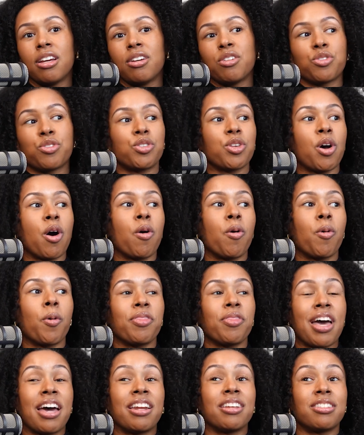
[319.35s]
So
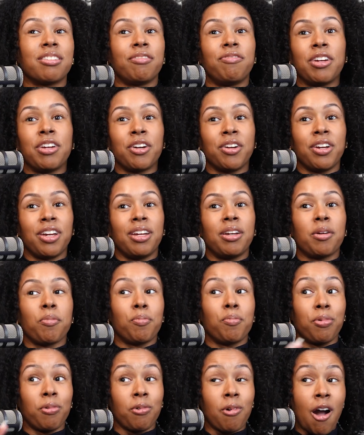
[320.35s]
that is a very
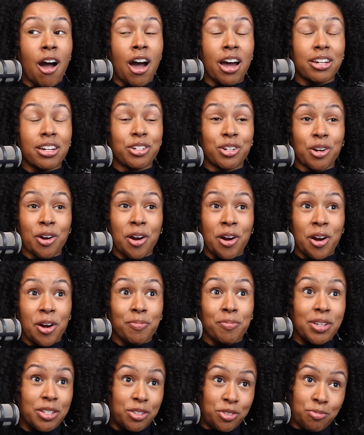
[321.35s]
broad
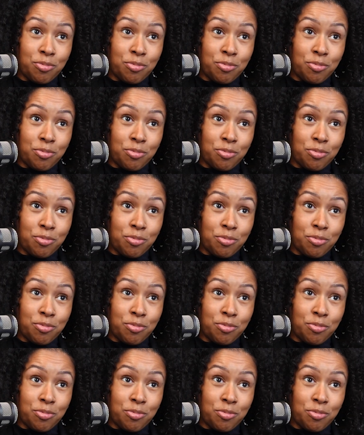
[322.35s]
term, as